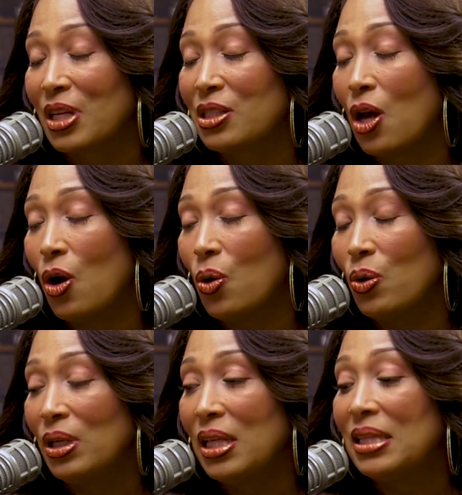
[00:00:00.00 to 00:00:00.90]

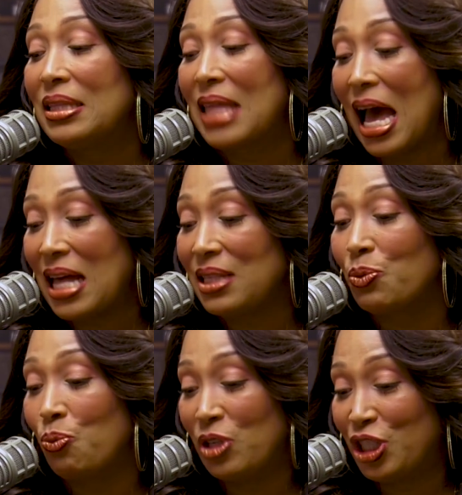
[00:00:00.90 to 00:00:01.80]
So that's
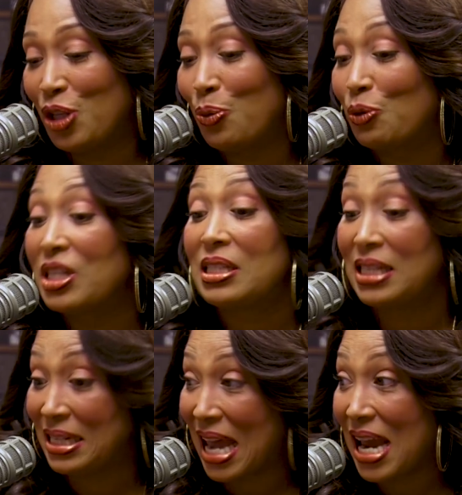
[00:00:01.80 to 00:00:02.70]
Rich and the Ruthless.
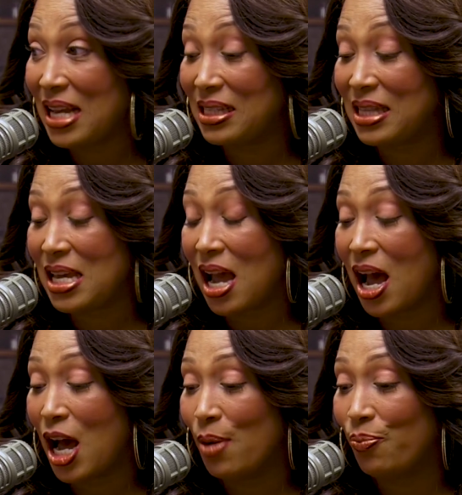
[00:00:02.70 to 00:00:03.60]
Today is the
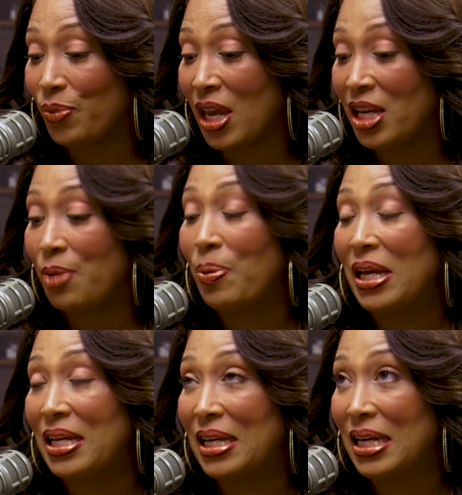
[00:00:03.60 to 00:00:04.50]

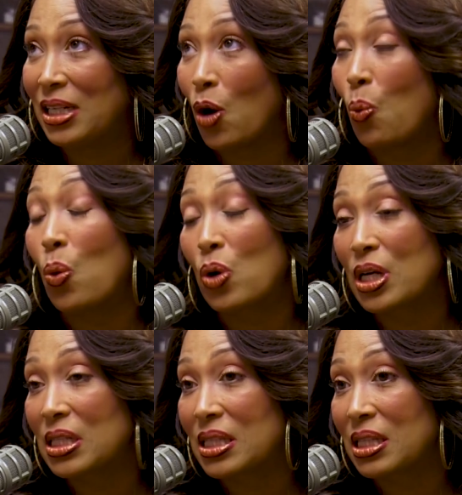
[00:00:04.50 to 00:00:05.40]
Independent
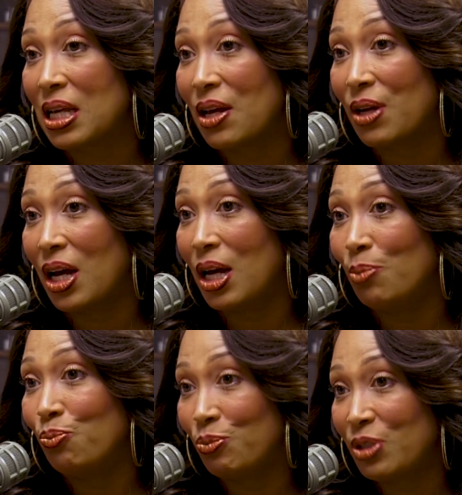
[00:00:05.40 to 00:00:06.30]
Awards
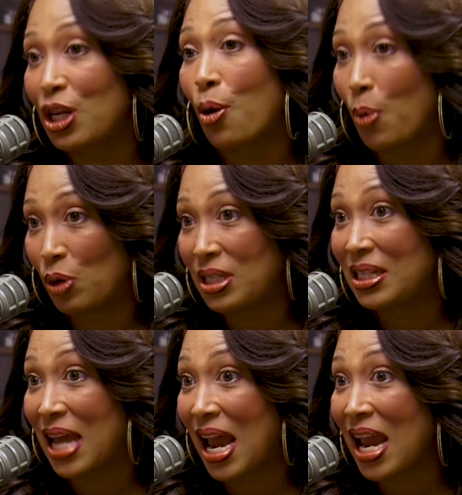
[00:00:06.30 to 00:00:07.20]
ceremony
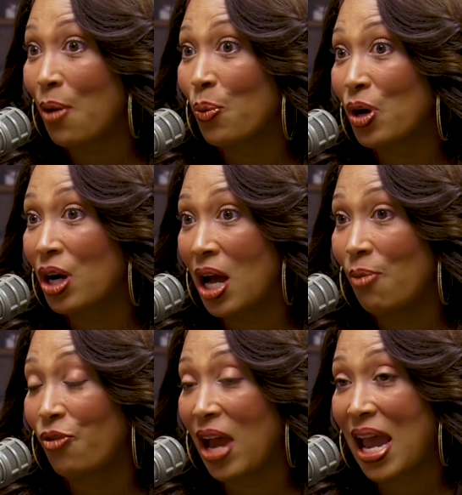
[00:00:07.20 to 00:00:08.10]
today, and we're
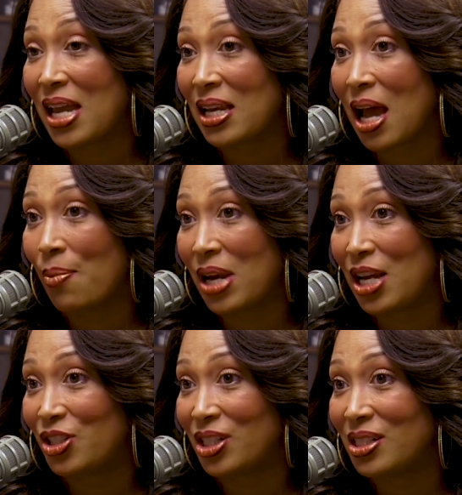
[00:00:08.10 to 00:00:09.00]
up for 8
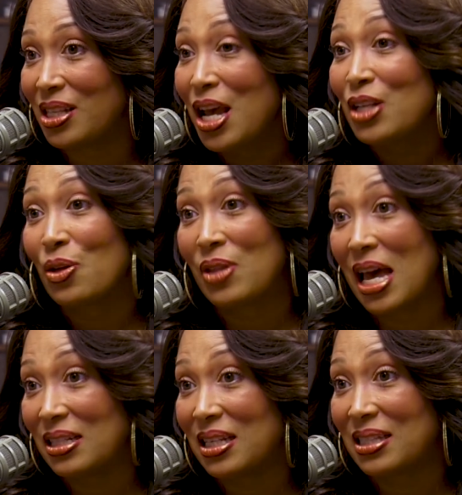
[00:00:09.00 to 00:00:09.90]
nominations. So
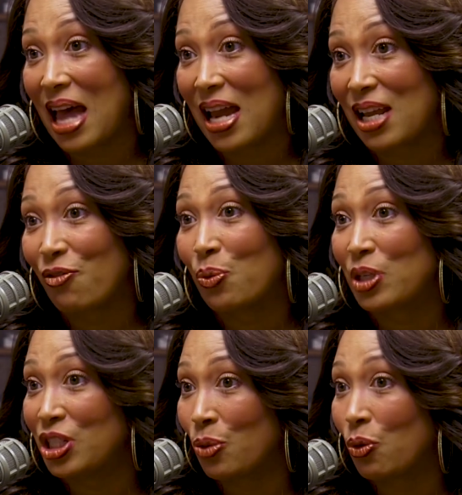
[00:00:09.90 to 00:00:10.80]
that's exciting for
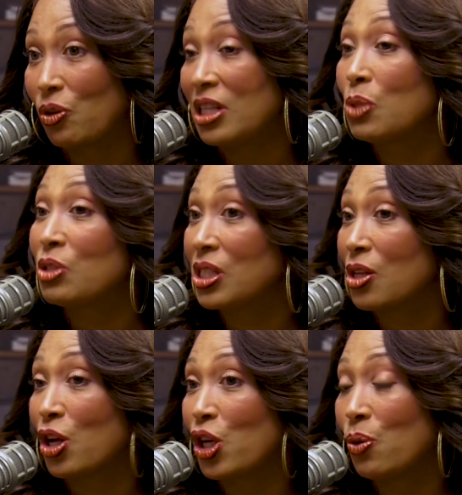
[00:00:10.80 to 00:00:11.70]
Rich and the Ruthless, which
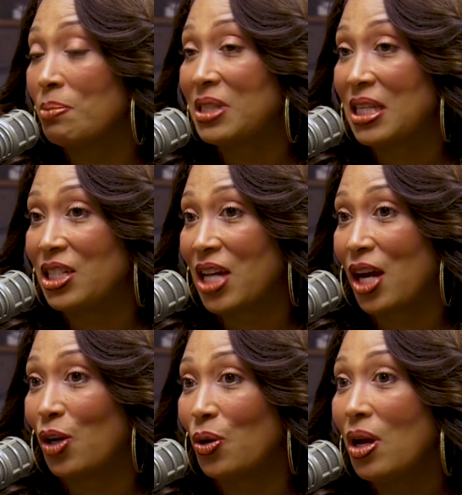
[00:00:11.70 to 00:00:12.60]
is on UMC
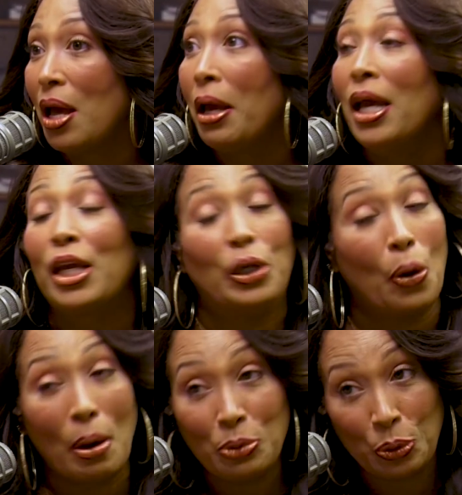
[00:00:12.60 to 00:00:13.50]
channel.
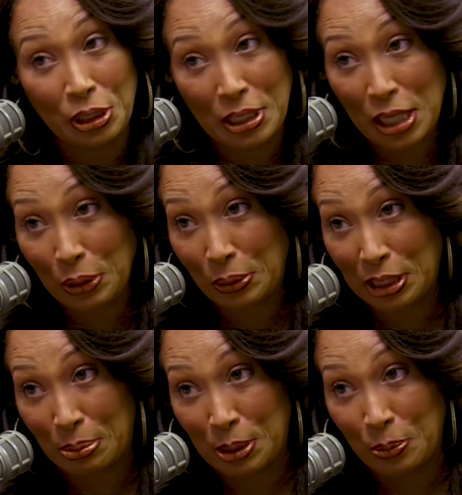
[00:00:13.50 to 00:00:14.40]
I'm doing another
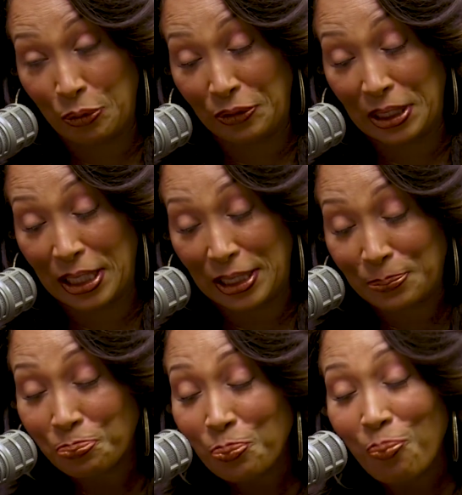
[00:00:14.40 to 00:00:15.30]
Christmas movie, honey.